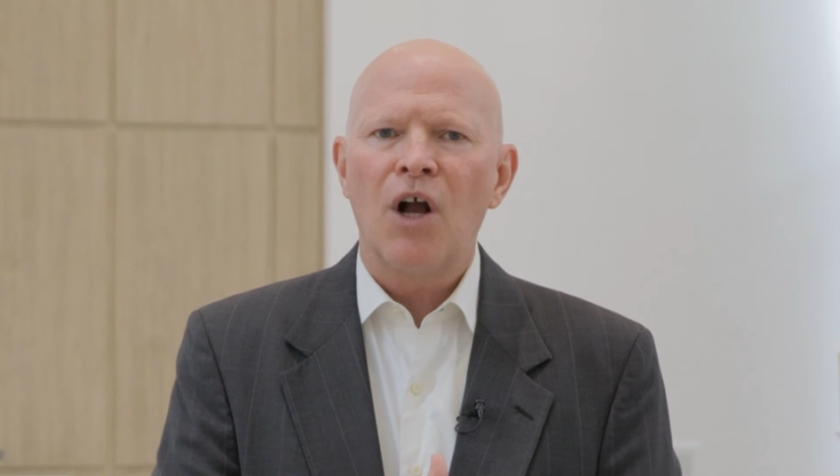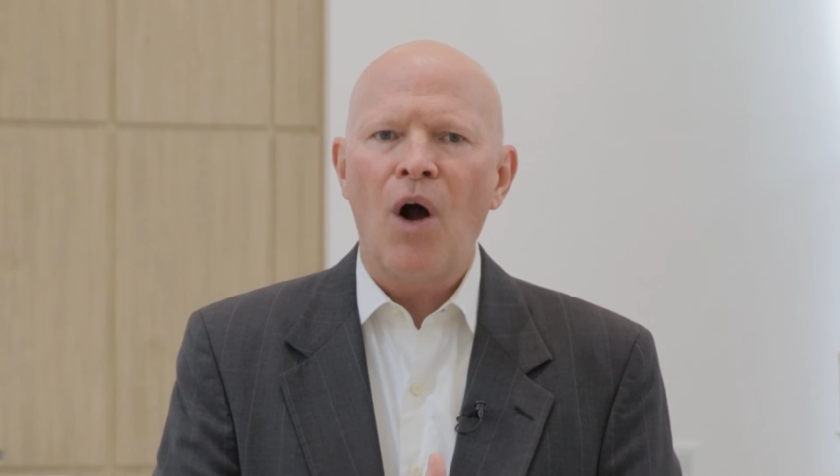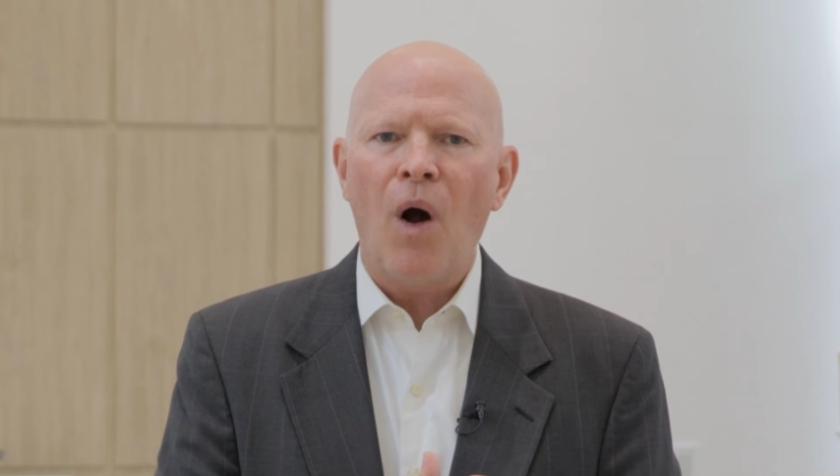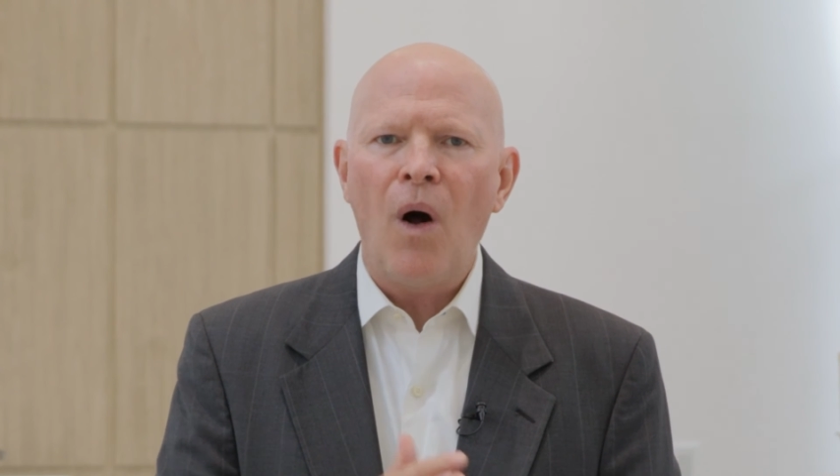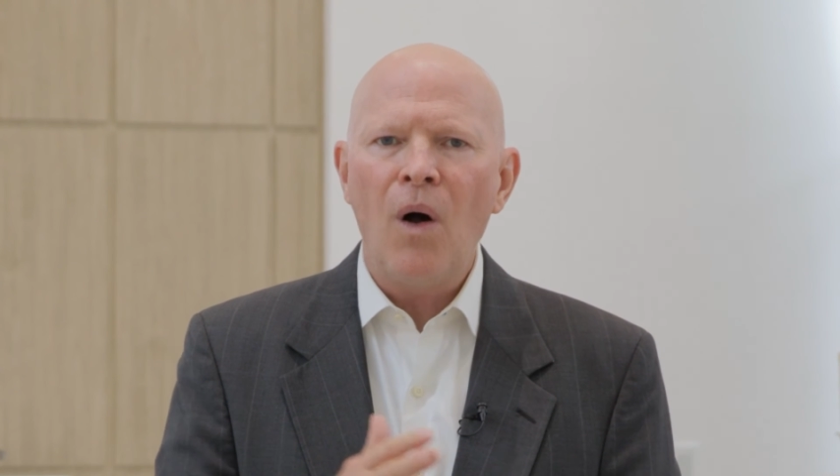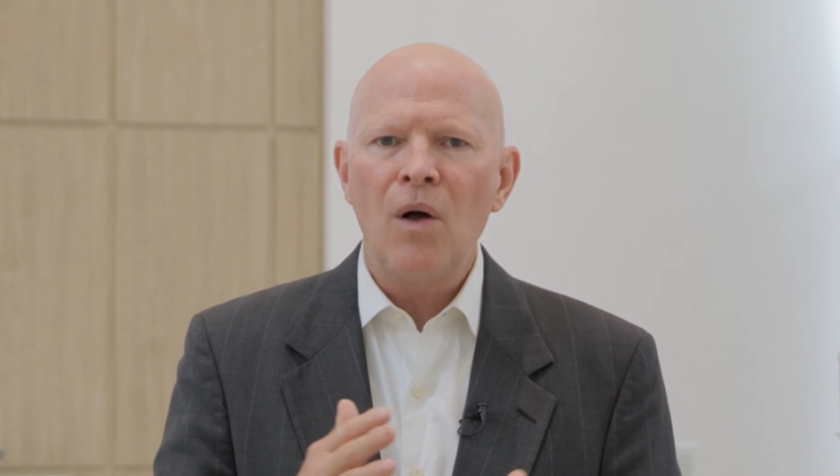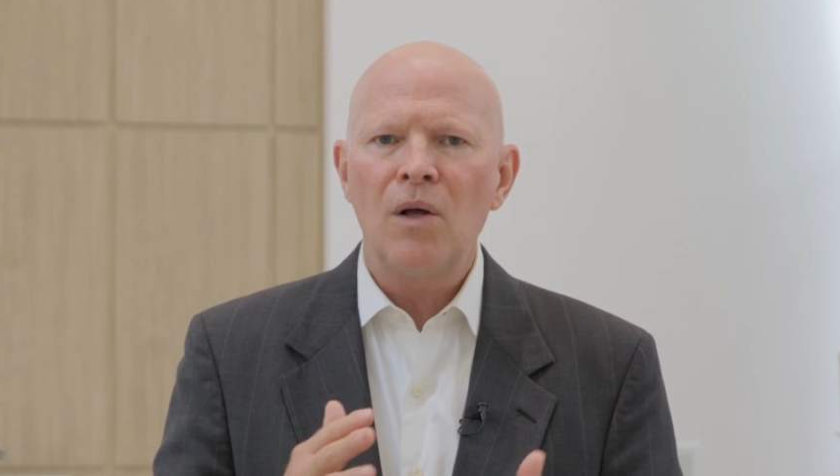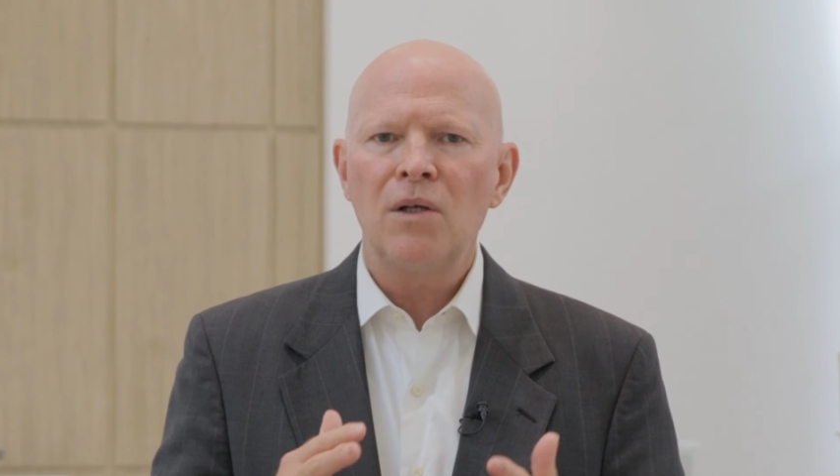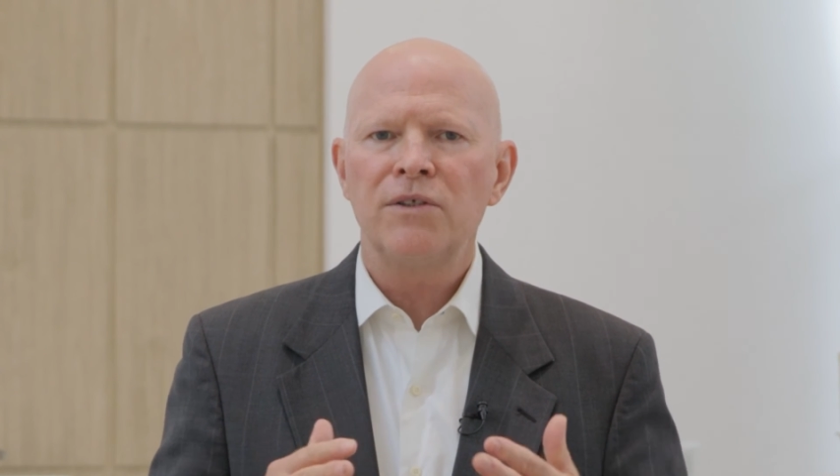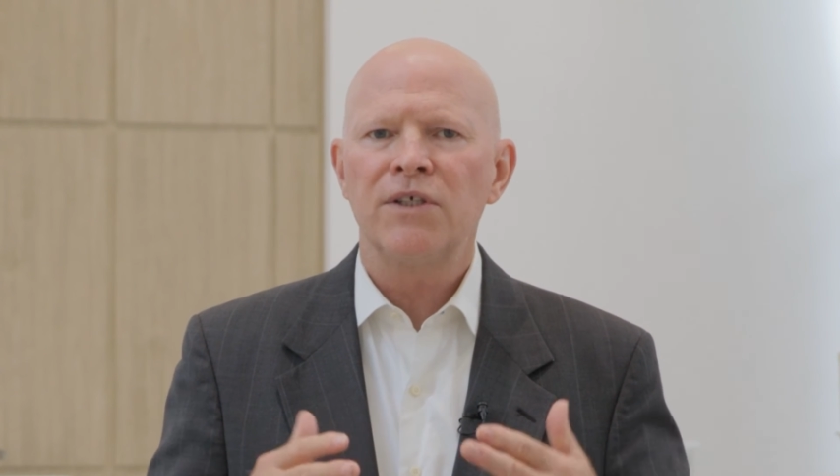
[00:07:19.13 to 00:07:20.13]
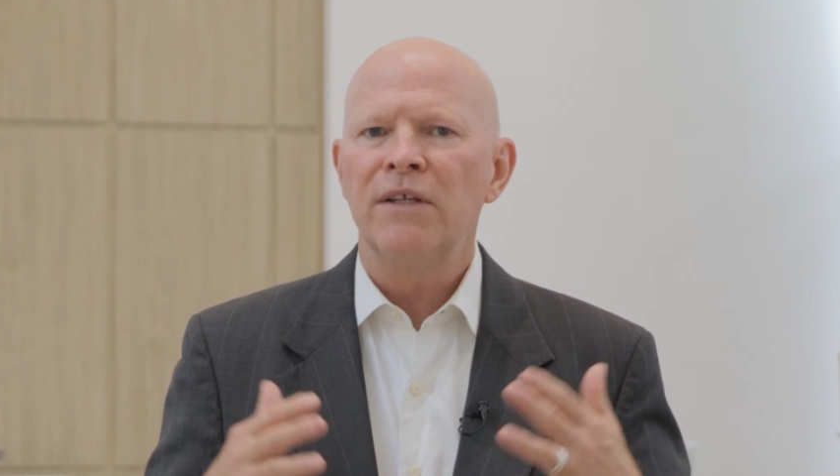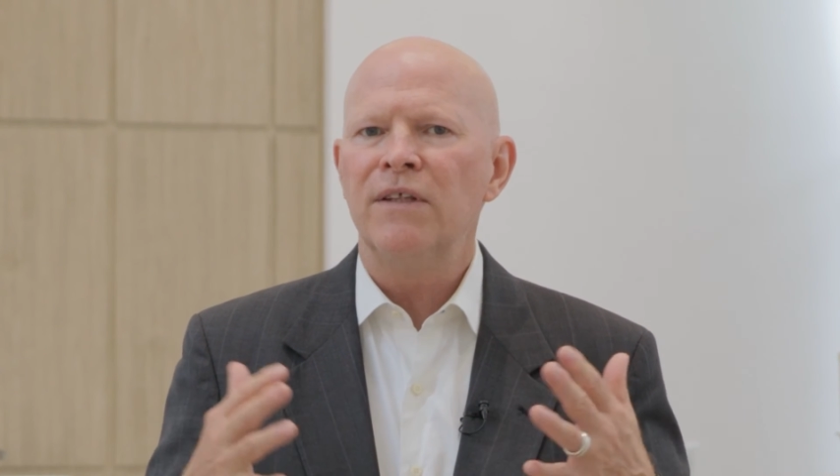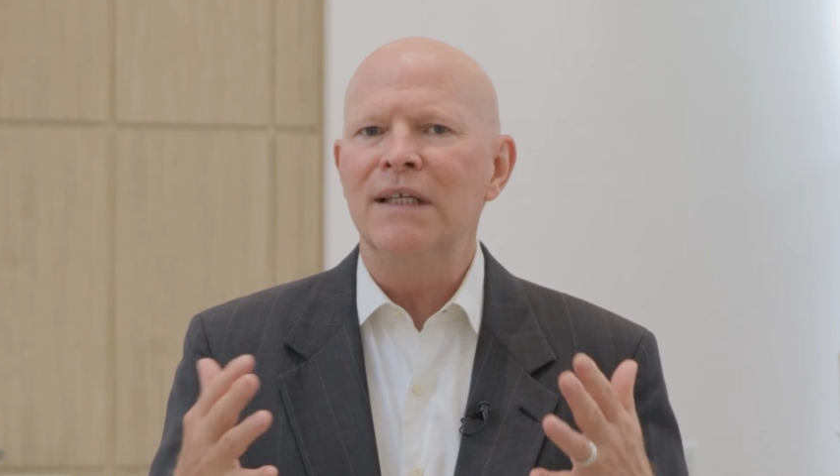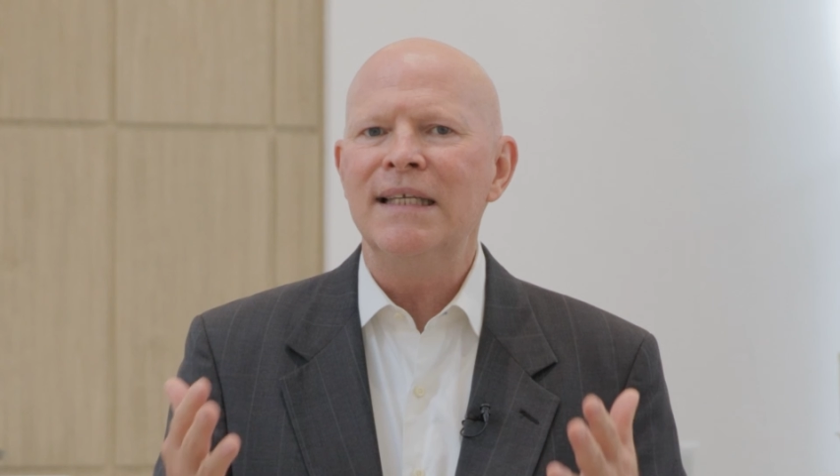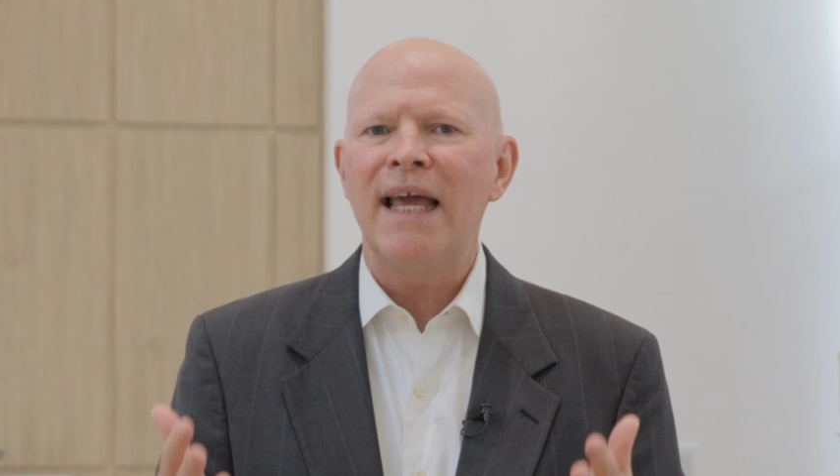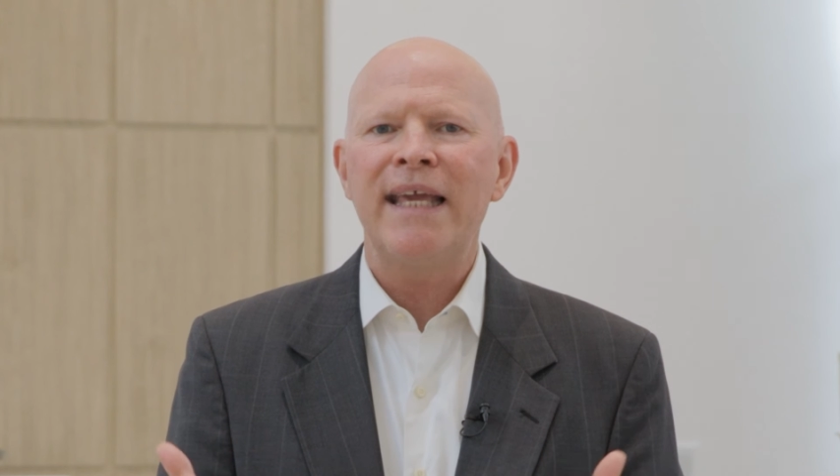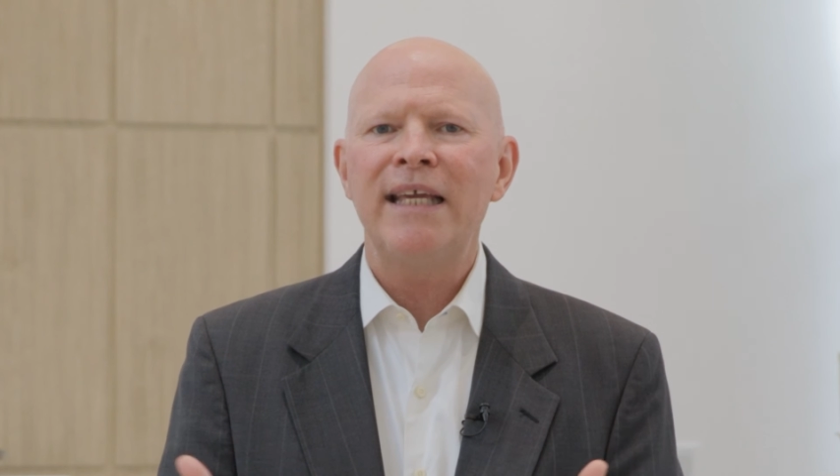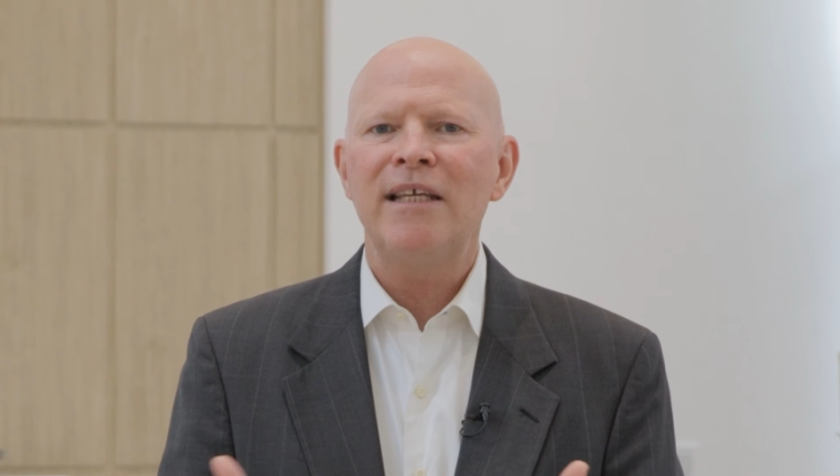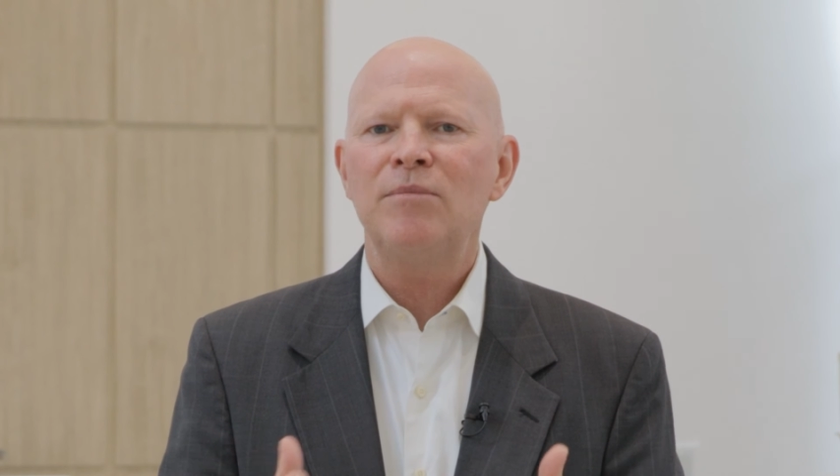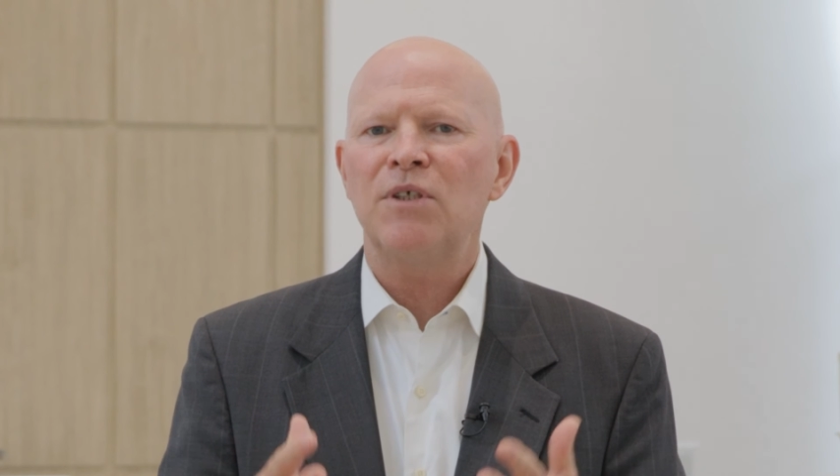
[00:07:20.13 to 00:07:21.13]
calls the
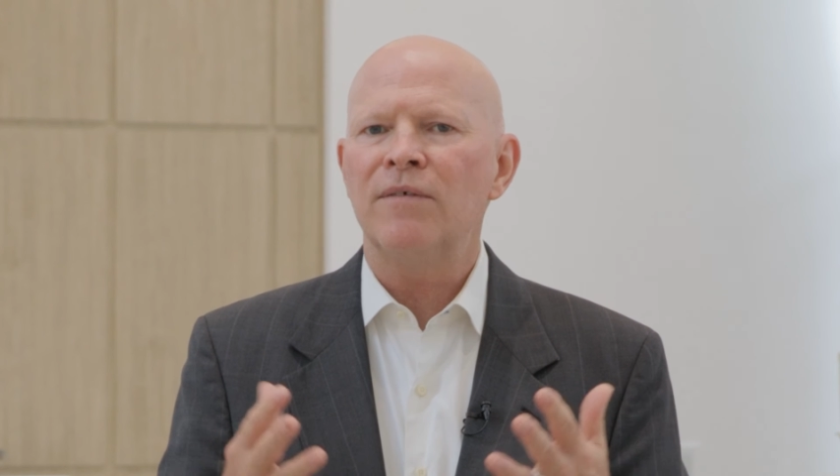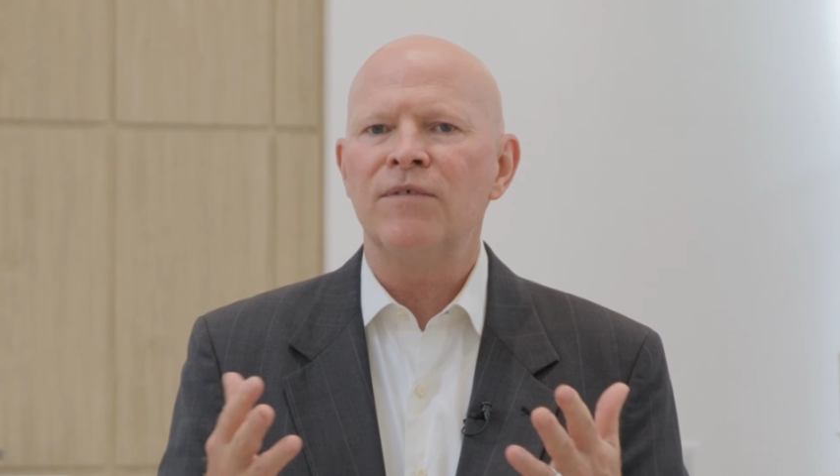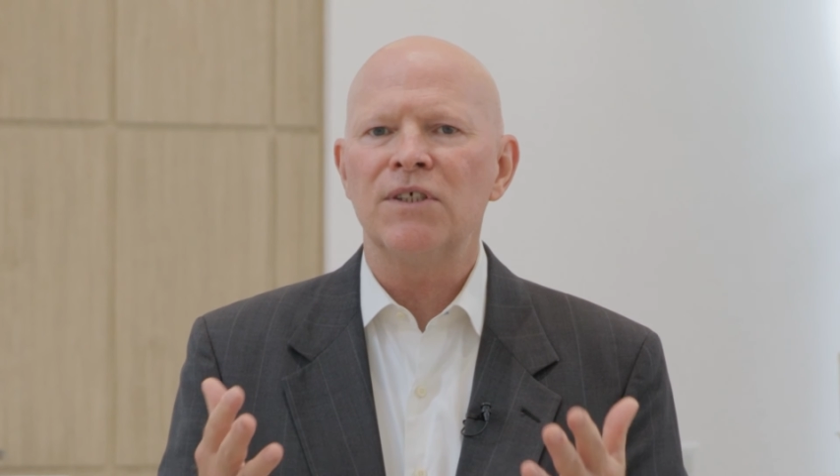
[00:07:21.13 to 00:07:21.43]
names of